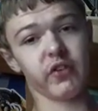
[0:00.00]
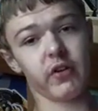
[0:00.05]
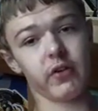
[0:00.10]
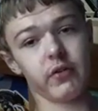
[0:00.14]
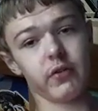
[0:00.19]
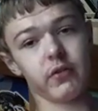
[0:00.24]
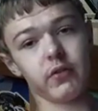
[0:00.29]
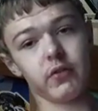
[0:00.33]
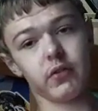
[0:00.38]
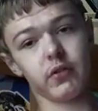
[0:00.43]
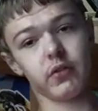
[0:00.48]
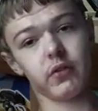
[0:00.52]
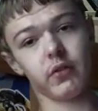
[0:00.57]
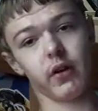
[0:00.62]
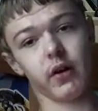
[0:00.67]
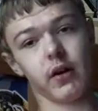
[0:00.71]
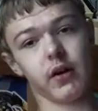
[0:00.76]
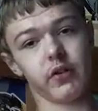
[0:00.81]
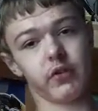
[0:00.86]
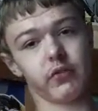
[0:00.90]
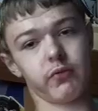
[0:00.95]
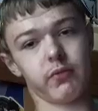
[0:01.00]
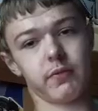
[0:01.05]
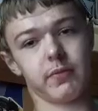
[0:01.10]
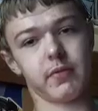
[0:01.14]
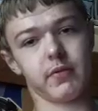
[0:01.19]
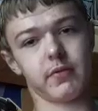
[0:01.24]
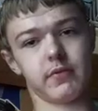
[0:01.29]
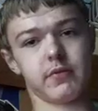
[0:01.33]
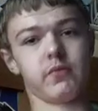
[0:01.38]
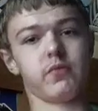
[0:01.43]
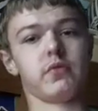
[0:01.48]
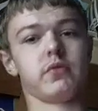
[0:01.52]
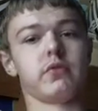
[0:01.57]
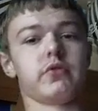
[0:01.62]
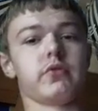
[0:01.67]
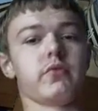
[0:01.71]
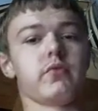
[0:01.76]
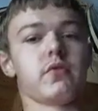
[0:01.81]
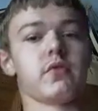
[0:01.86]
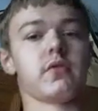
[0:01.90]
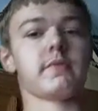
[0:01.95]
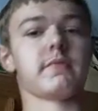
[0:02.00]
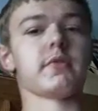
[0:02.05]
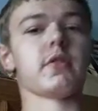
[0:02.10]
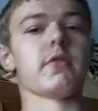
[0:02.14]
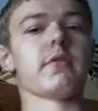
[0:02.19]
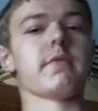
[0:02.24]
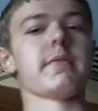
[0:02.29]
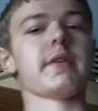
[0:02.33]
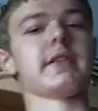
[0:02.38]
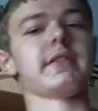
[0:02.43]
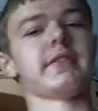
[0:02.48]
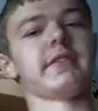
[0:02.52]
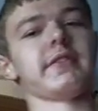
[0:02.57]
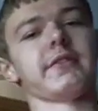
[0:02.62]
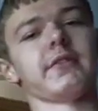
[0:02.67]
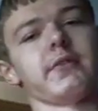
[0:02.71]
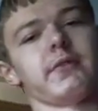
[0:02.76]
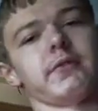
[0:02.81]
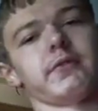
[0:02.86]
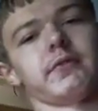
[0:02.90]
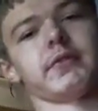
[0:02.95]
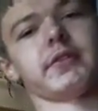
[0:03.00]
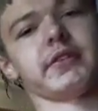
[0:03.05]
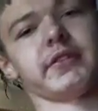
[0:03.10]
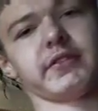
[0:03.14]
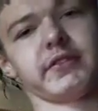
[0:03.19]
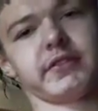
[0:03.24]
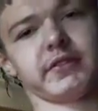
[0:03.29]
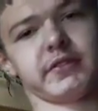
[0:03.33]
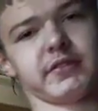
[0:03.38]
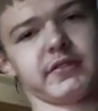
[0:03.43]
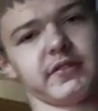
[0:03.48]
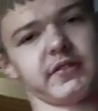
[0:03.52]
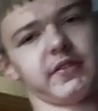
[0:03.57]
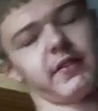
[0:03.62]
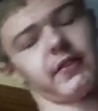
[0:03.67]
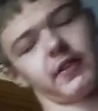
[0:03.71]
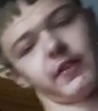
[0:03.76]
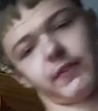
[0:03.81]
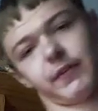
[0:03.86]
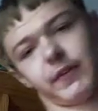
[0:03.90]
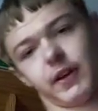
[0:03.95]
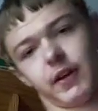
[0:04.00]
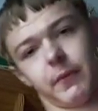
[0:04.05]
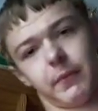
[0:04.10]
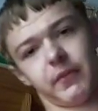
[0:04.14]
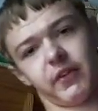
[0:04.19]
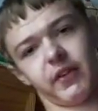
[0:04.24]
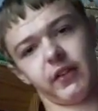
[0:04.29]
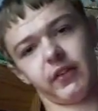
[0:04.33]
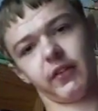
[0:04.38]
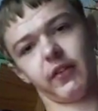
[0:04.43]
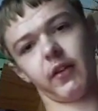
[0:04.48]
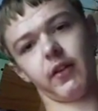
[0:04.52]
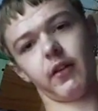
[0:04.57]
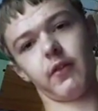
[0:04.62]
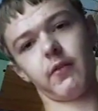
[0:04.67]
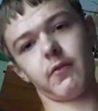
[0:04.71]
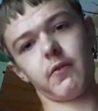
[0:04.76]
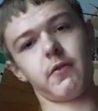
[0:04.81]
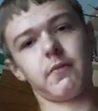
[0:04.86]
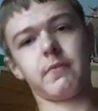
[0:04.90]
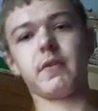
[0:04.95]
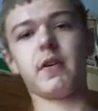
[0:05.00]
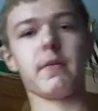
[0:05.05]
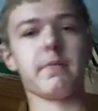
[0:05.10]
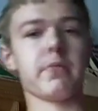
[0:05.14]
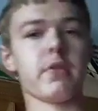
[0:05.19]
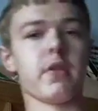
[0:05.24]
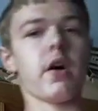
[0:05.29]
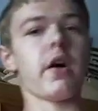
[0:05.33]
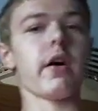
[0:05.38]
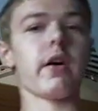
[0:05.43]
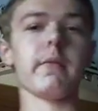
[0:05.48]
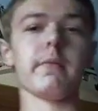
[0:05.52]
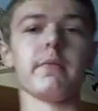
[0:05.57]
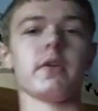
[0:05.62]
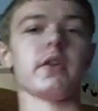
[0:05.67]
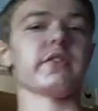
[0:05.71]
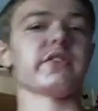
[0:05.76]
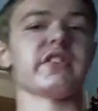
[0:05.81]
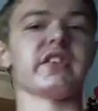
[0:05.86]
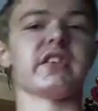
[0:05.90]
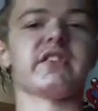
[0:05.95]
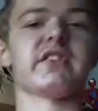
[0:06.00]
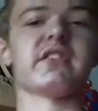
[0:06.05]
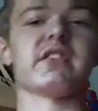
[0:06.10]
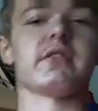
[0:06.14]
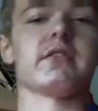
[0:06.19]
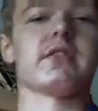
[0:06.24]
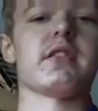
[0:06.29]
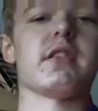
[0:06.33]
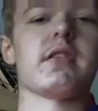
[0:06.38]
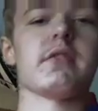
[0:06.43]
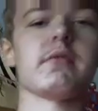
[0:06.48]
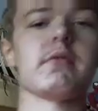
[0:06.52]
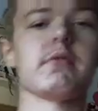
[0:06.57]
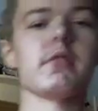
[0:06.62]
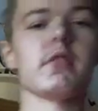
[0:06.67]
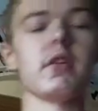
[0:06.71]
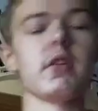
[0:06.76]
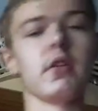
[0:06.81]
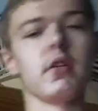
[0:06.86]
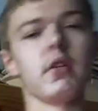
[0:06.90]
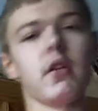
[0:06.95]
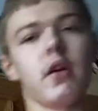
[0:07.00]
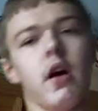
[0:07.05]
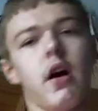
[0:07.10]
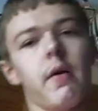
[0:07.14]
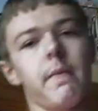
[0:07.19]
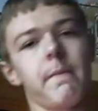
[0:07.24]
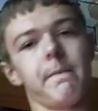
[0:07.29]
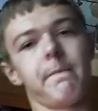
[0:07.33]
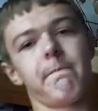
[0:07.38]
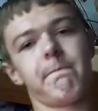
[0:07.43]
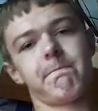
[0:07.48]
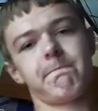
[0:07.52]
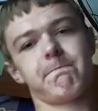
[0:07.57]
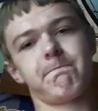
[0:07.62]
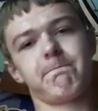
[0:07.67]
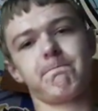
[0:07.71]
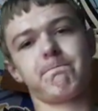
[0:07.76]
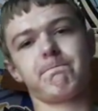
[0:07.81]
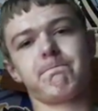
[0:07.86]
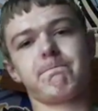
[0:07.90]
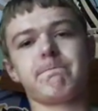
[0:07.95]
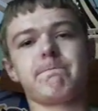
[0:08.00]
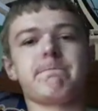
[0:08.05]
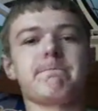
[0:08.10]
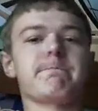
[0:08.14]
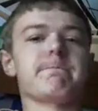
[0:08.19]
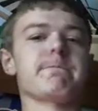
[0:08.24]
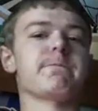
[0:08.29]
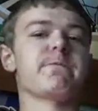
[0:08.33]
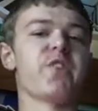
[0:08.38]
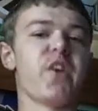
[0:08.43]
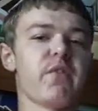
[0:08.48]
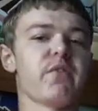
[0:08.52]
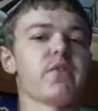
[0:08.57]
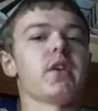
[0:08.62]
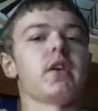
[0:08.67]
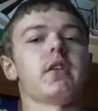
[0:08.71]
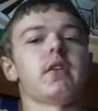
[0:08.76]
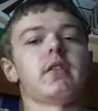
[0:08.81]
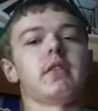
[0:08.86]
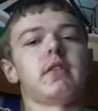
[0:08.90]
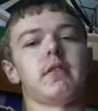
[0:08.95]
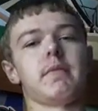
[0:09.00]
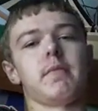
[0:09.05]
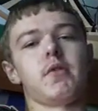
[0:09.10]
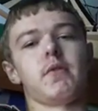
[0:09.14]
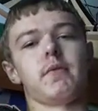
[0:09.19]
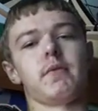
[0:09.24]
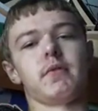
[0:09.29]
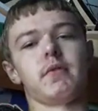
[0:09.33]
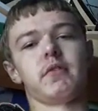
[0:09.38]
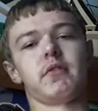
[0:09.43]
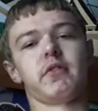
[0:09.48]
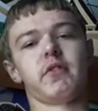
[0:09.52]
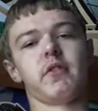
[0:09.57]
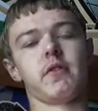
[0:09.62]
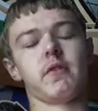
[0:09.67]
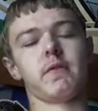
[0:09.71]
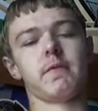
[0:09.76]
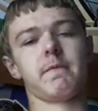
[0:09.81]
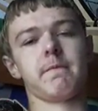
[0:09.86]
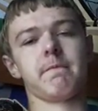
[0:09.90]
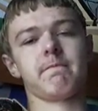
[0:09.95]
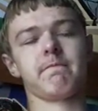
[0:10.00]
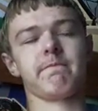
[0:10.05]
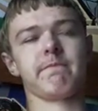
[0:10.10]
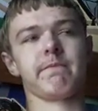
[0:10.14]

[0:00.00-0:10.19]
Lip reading: So you guys will probably wonder why I'm going back to school, because you just think I'm 16-year-old, but I'm not. I'm not 16 yet. I'm 15 at the moment, so